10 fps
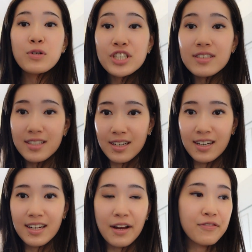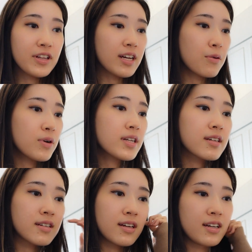which is good. I feel like I
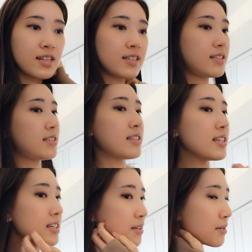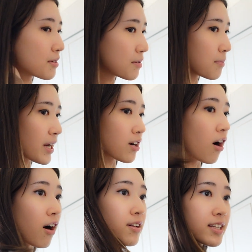wanna see my
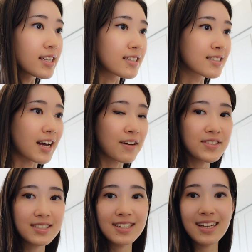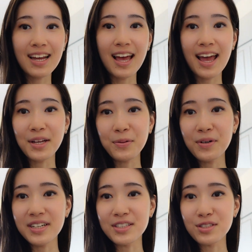colleagues. I haven't seen
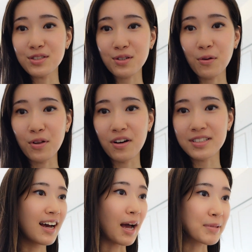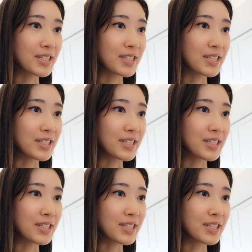anyone in so long. I'm